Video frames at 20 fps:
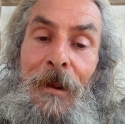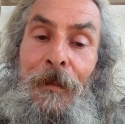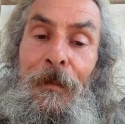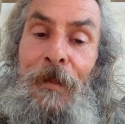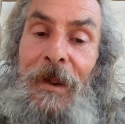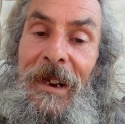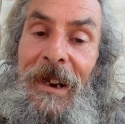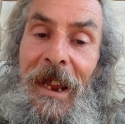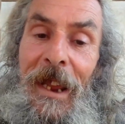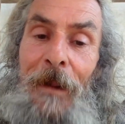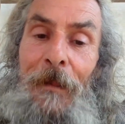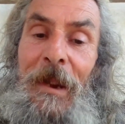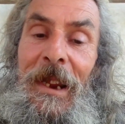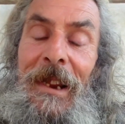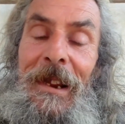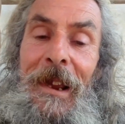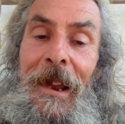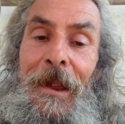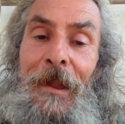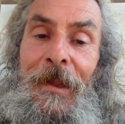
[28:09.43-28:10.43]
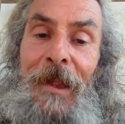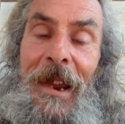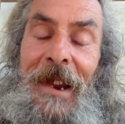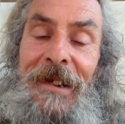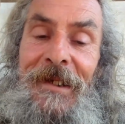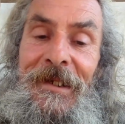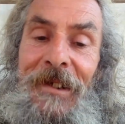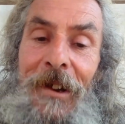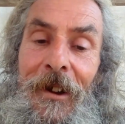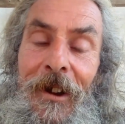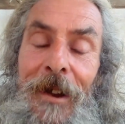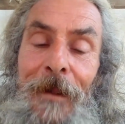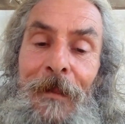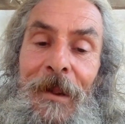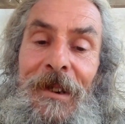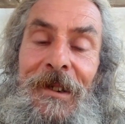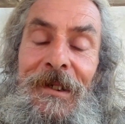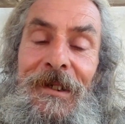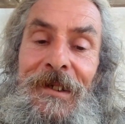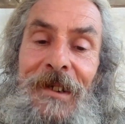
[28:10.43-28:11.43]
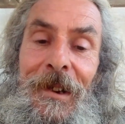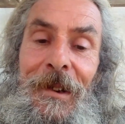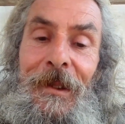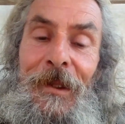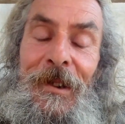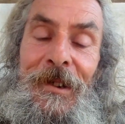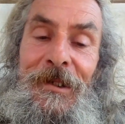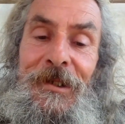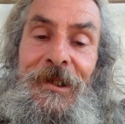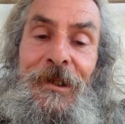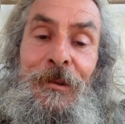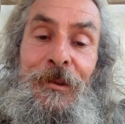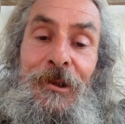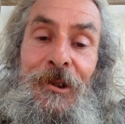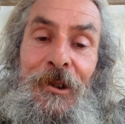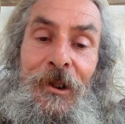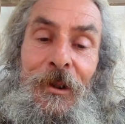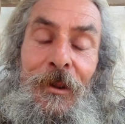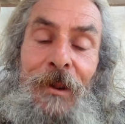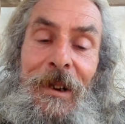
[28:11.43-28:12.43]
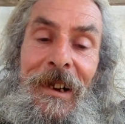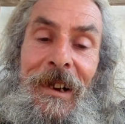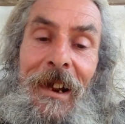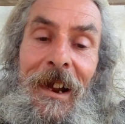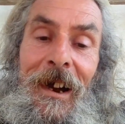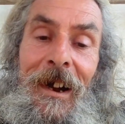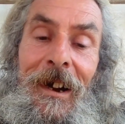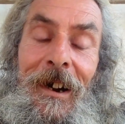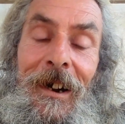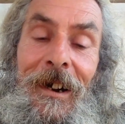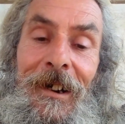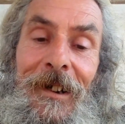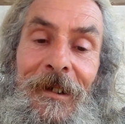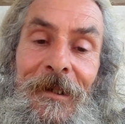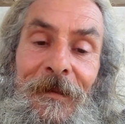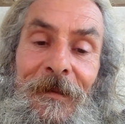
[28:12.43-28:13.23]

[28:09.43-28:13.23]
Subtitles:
Becoming that diamond that you truly are.